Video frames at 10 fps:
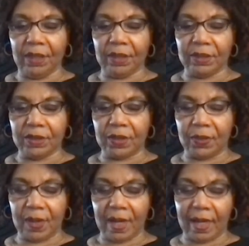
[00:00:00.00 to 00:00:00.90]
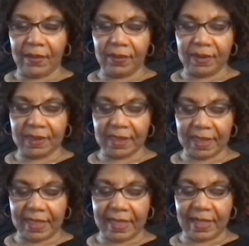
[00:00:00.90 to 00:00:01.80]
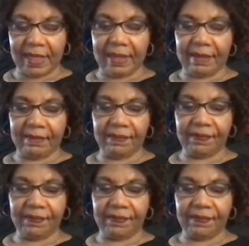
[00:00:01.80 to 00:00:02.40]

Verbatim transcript: So I will see if